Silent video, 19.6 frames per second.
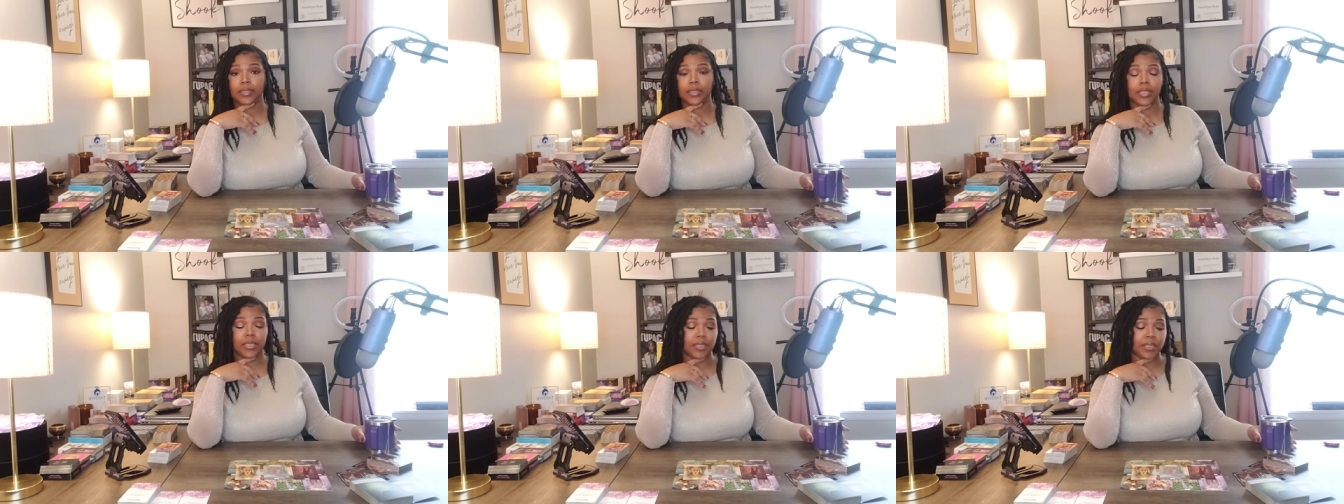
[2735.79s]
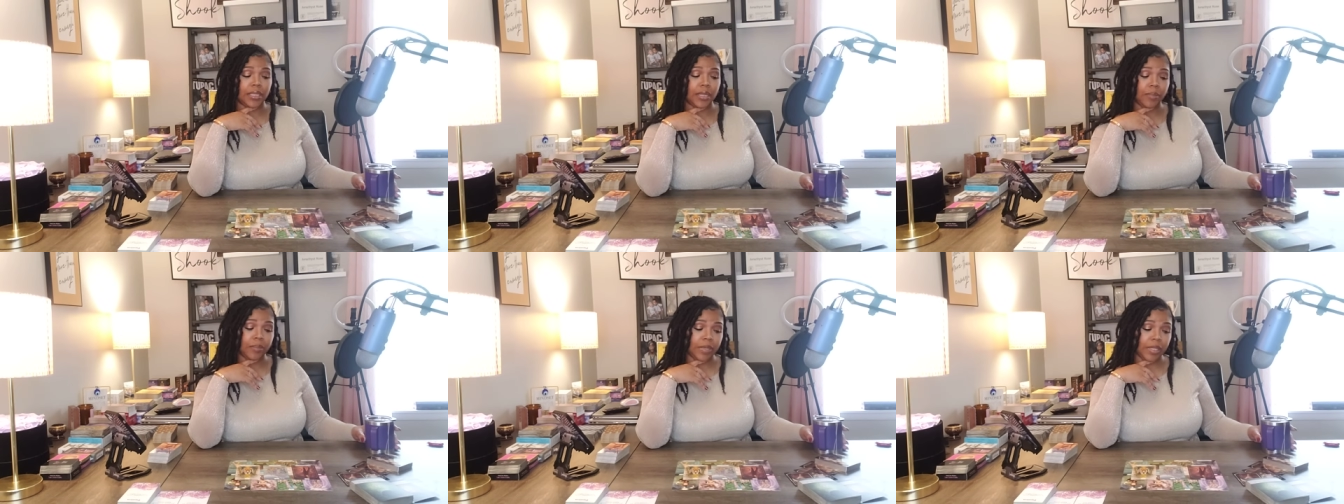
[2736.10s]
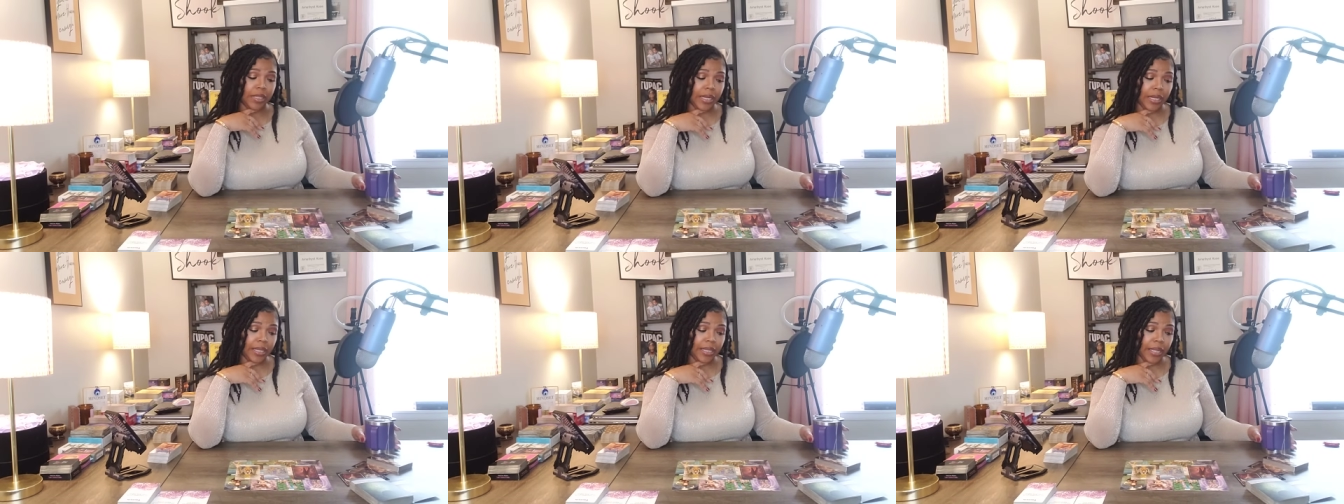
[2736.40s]
it's
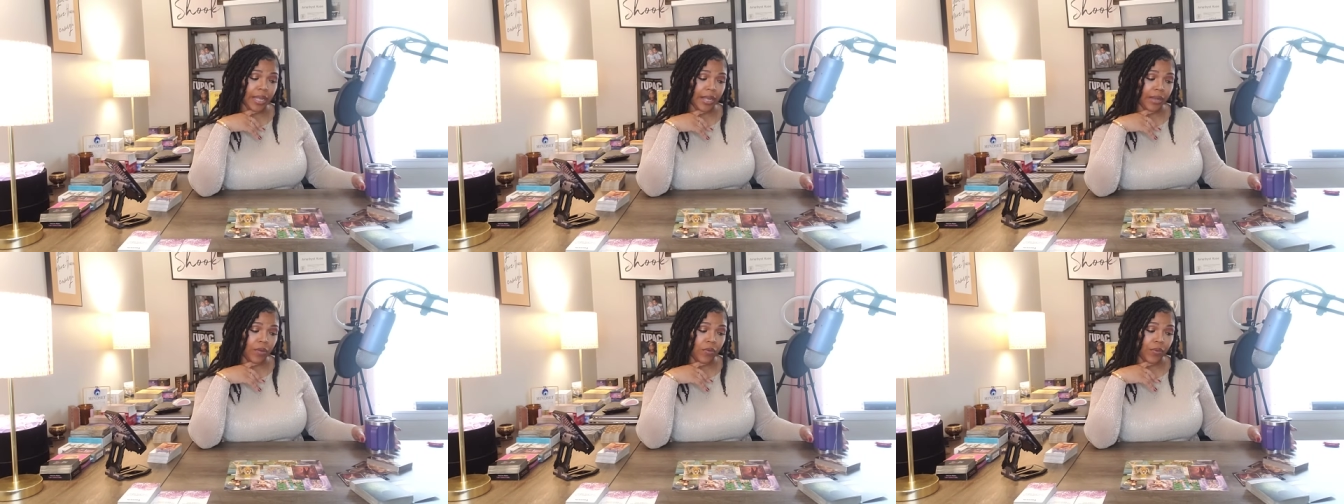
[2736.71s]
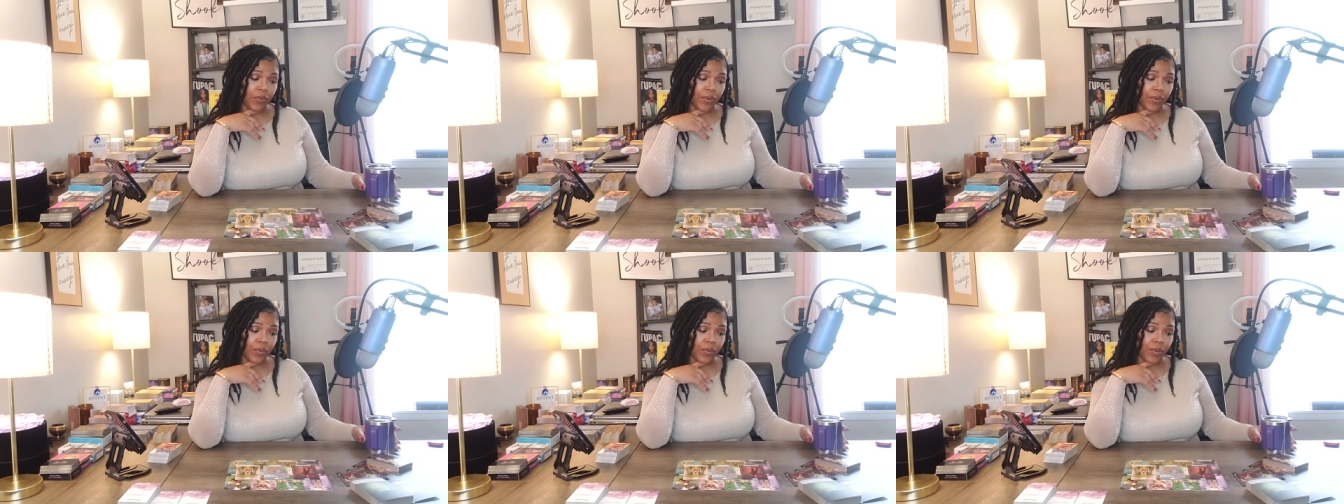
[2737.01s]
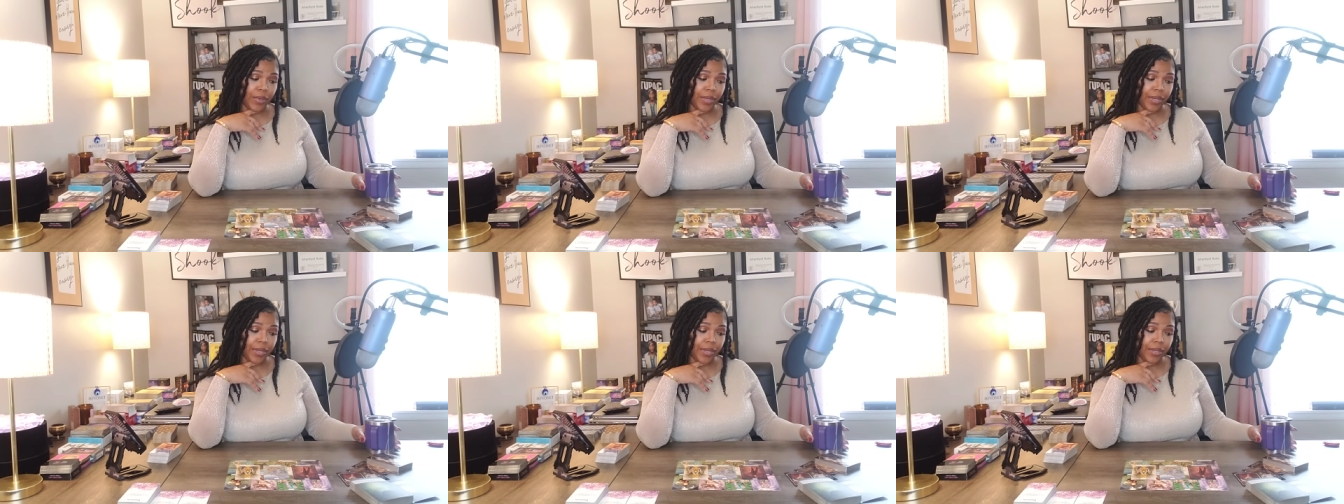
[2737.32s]
something like that going
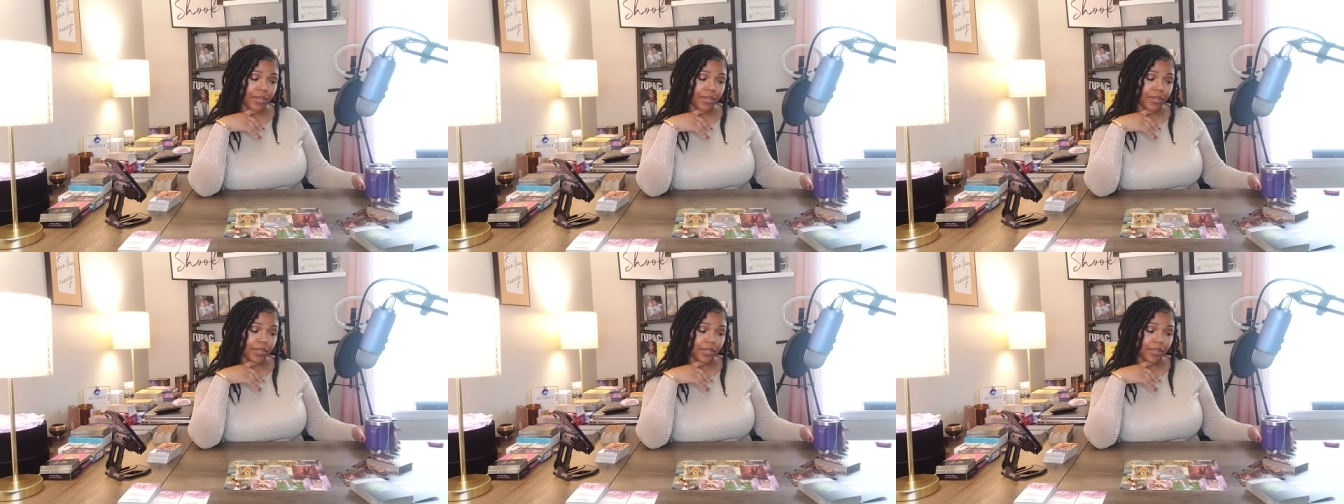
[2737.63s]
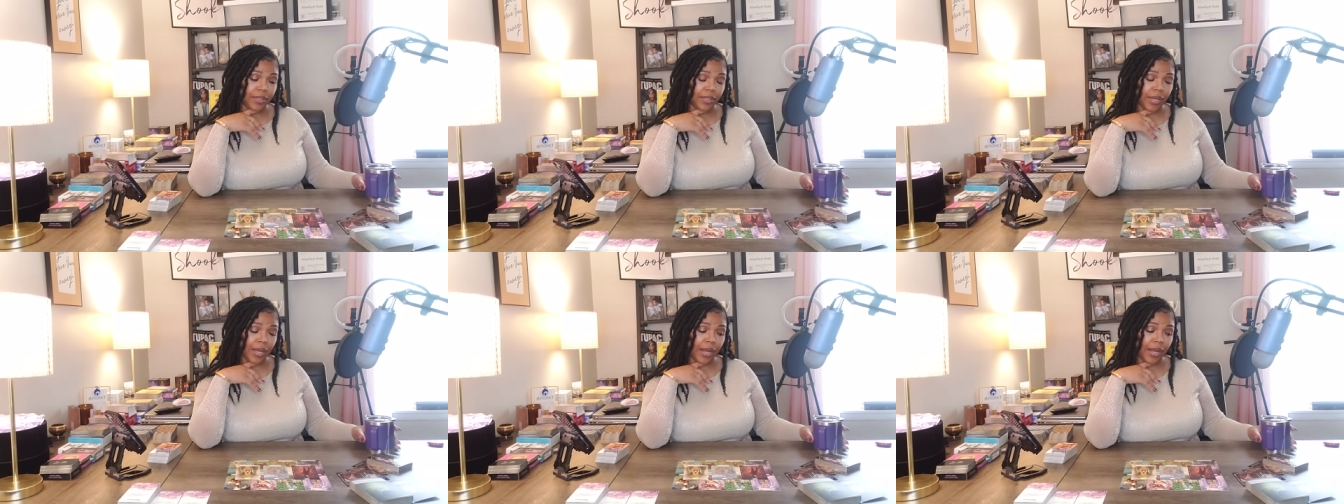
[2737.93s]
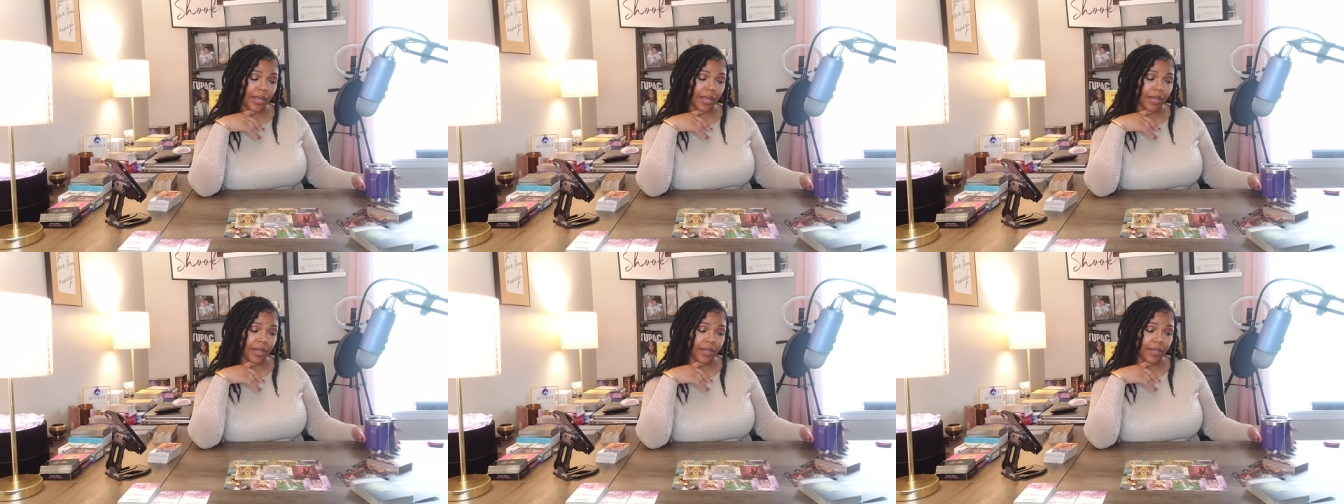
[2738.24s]
on
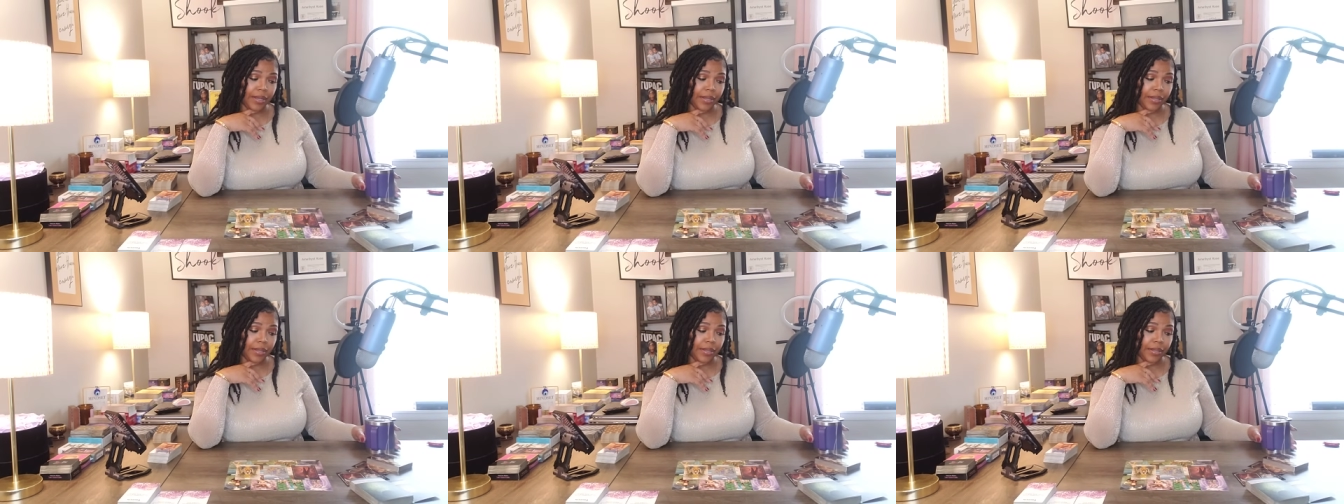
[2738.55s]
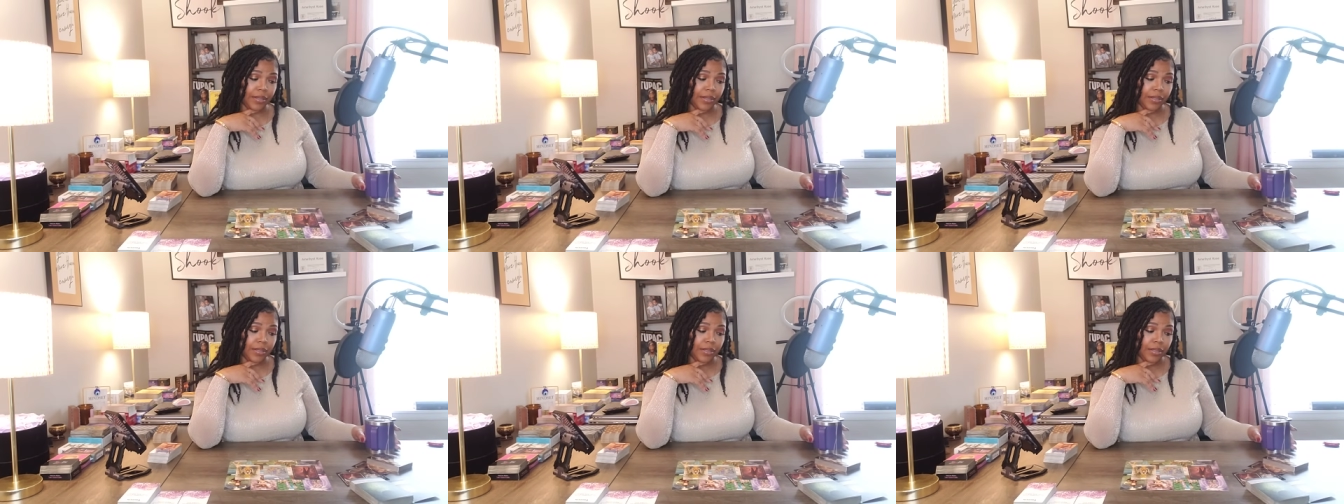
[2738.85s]
like uh